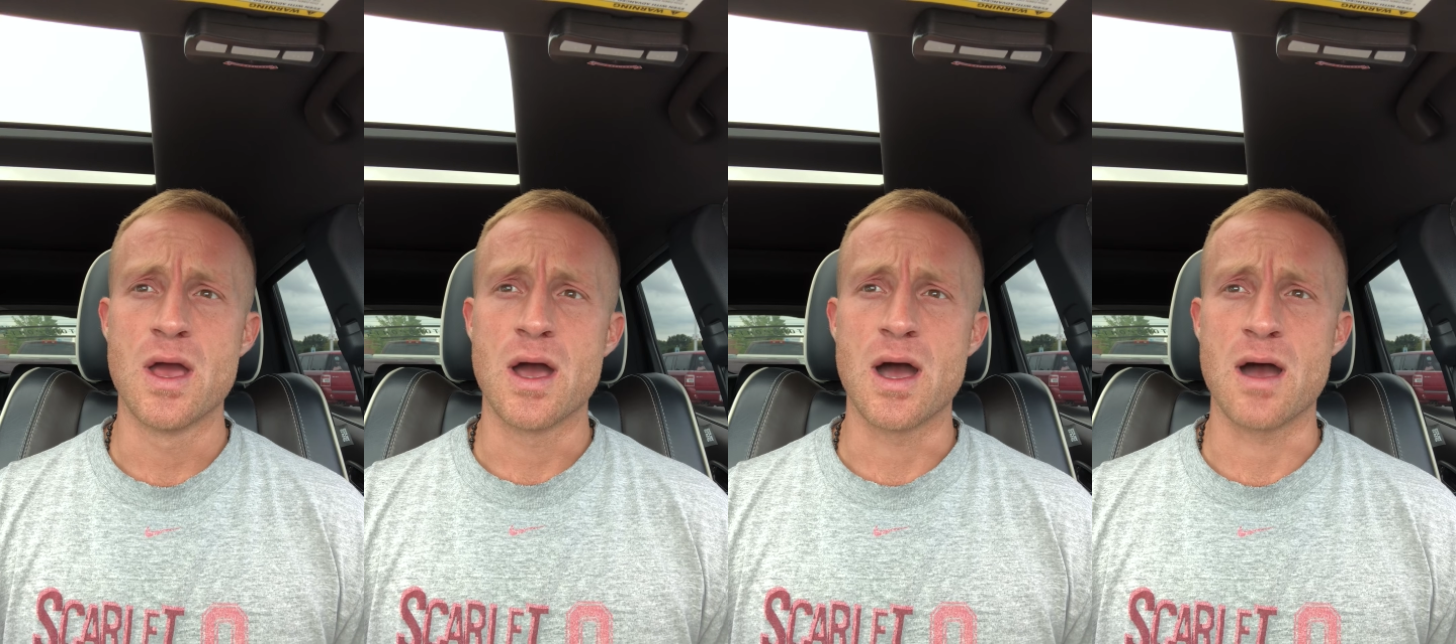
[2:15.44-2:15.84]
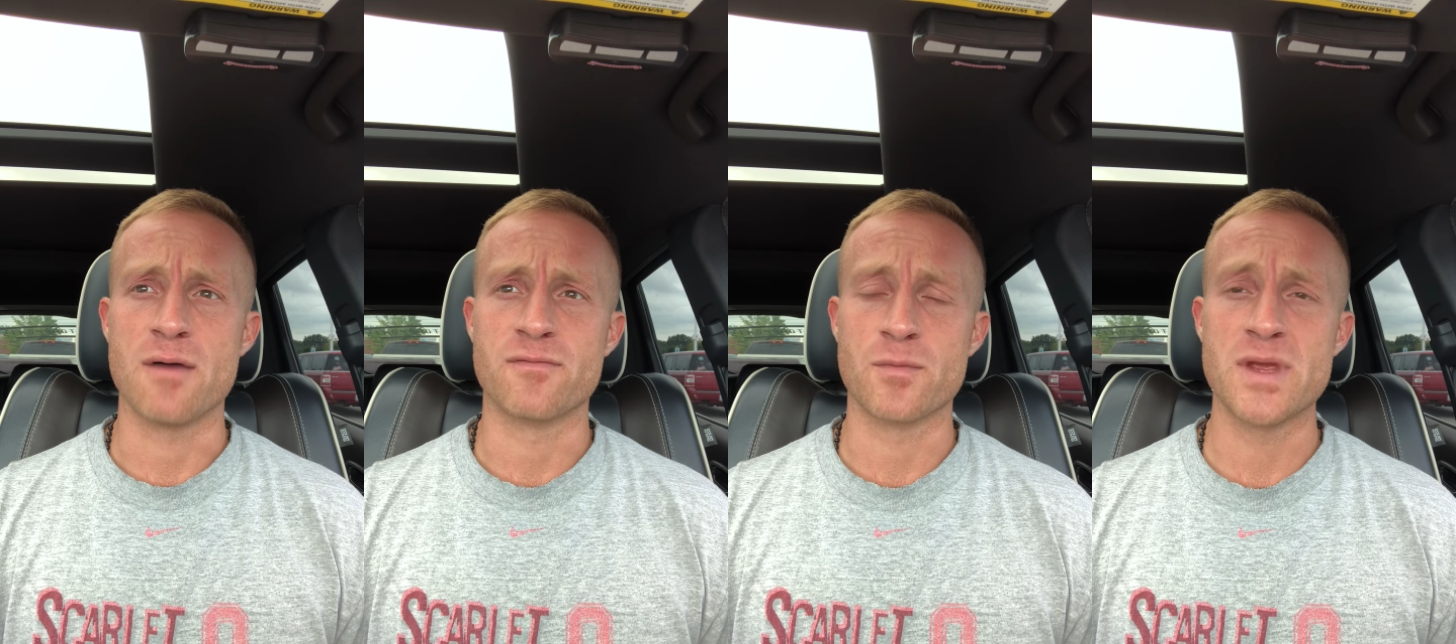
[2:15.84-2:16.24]

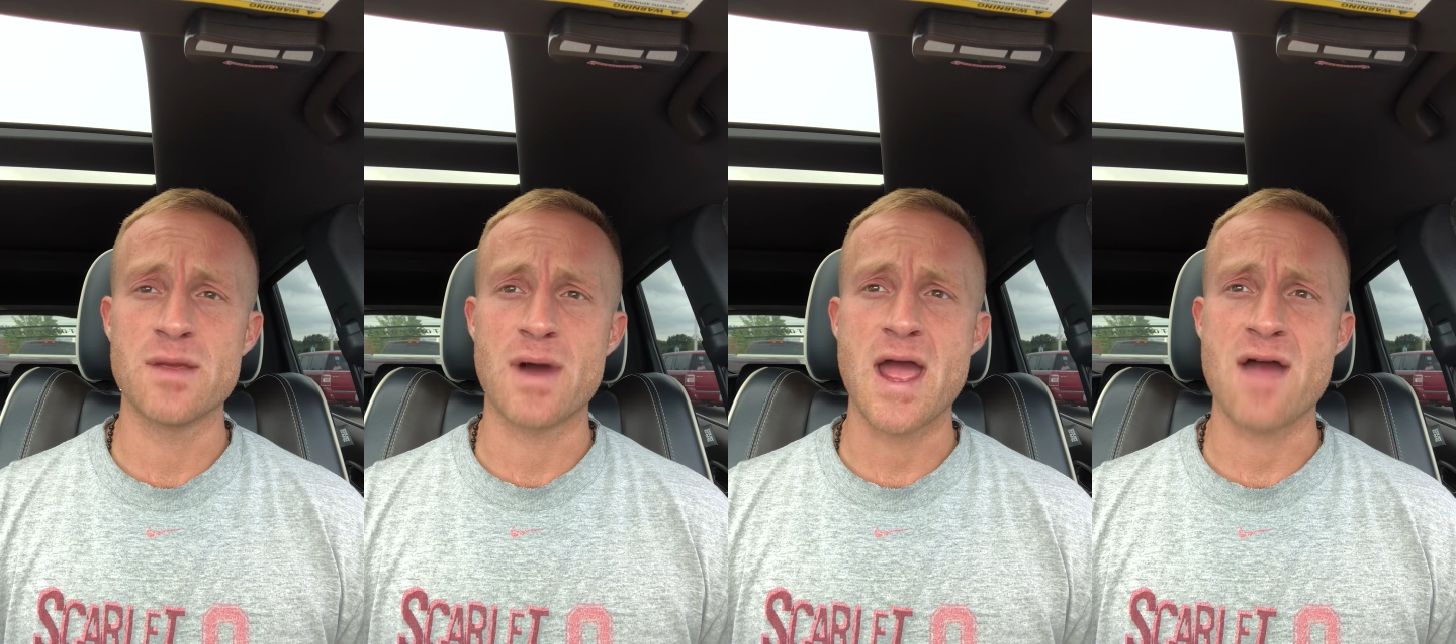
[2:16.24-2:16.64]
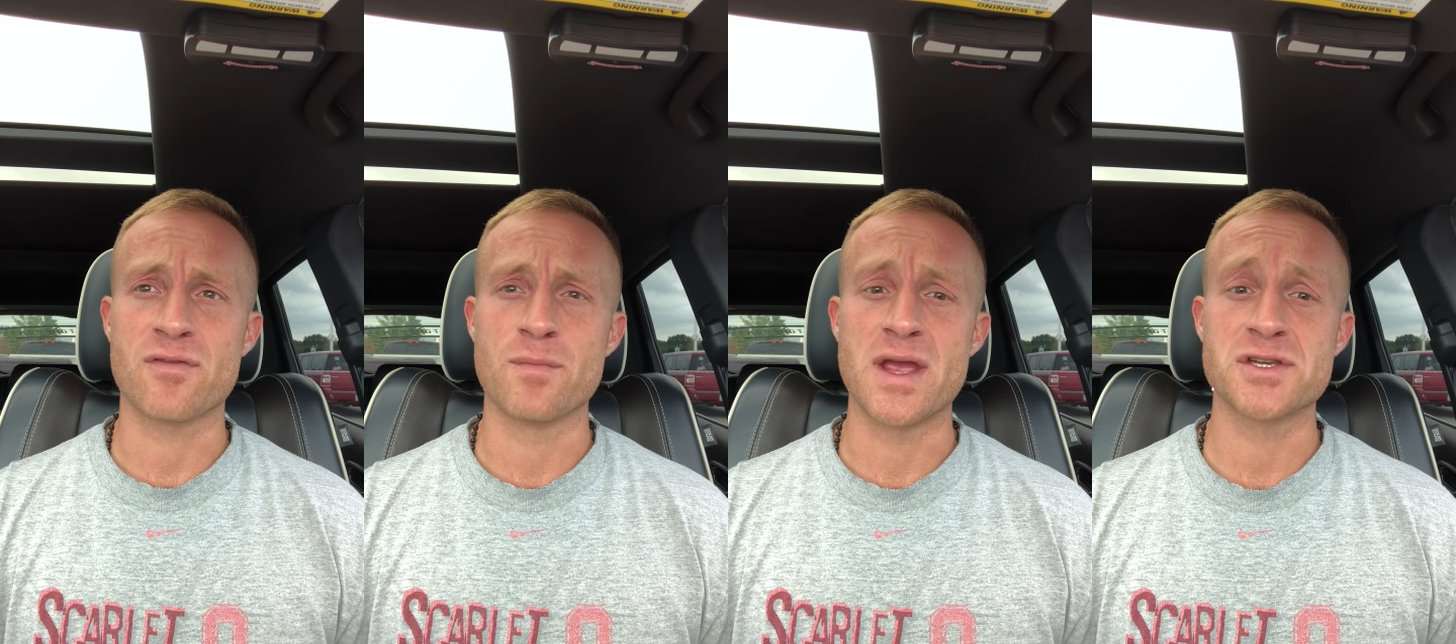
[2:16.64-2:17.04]
uh, for me my
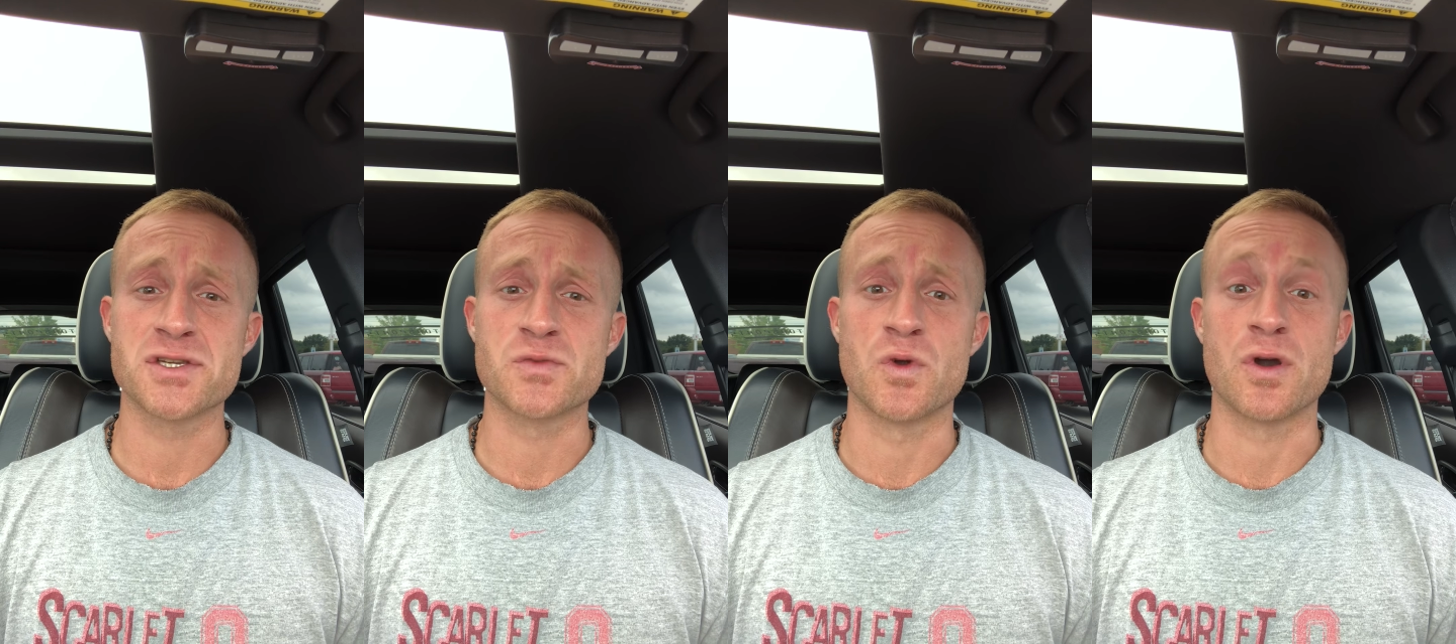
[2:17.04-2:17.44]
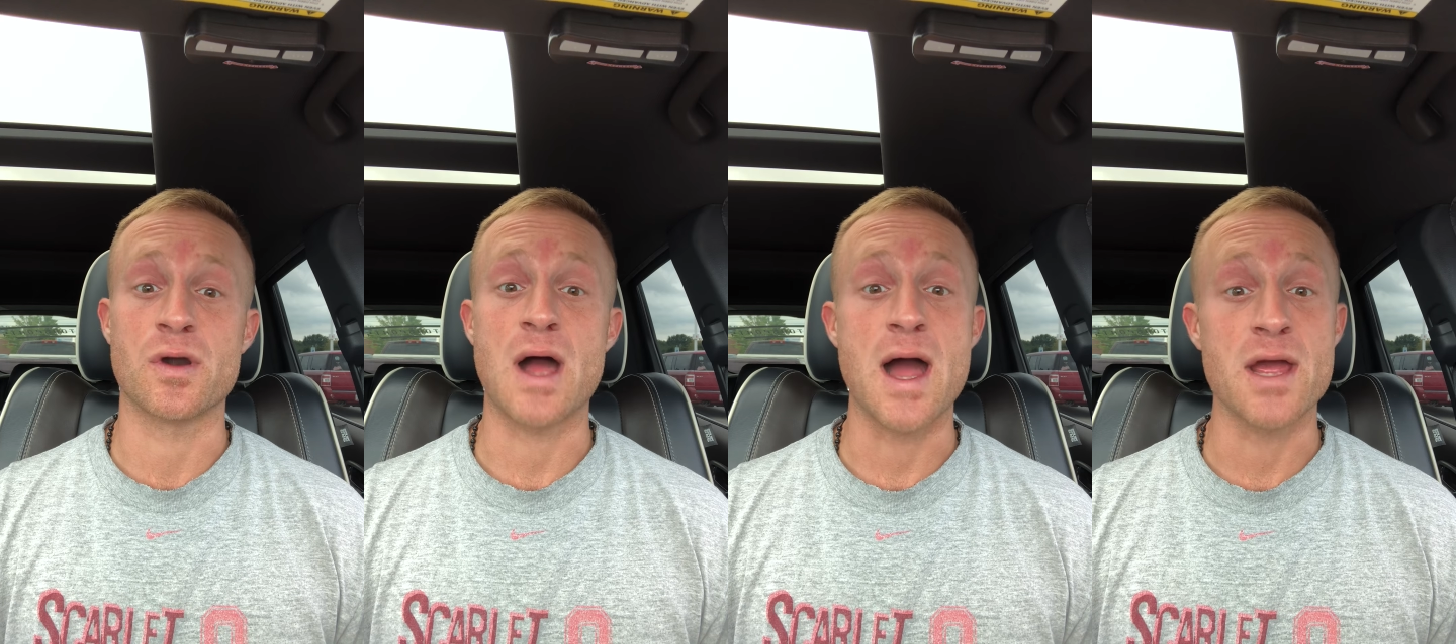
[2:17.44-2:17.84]
affirmations
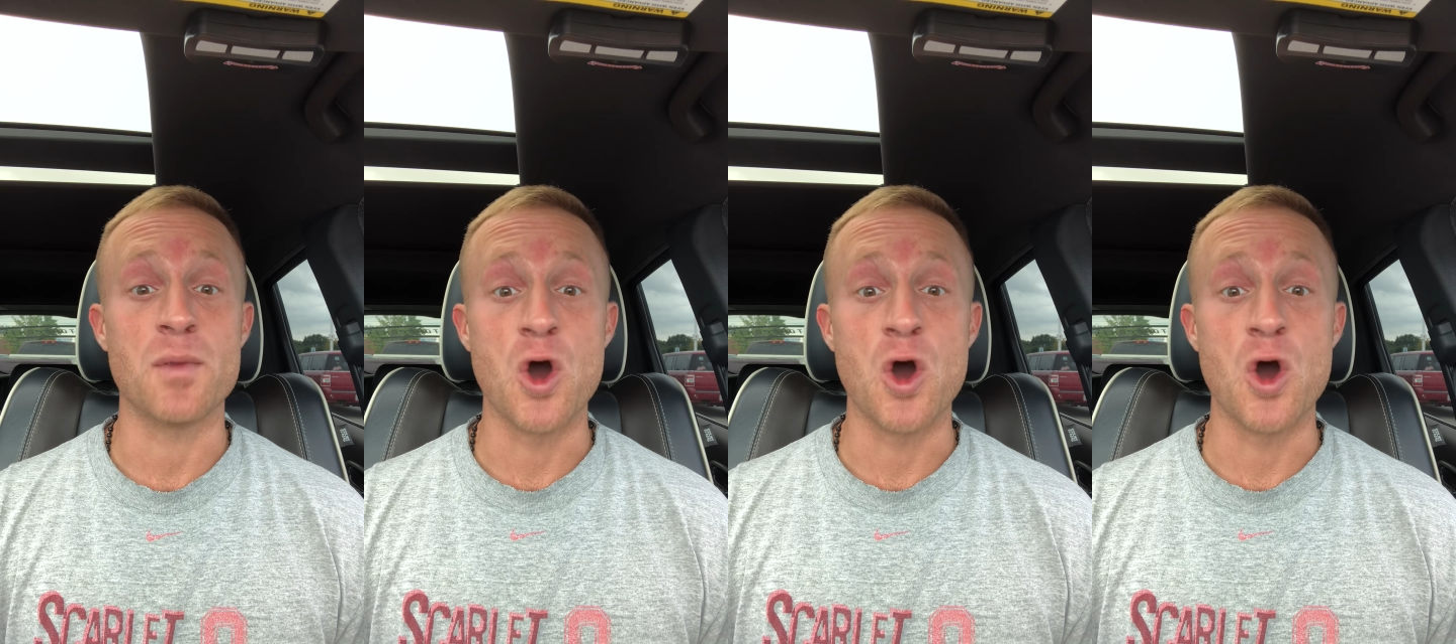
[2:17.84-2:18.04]
were i am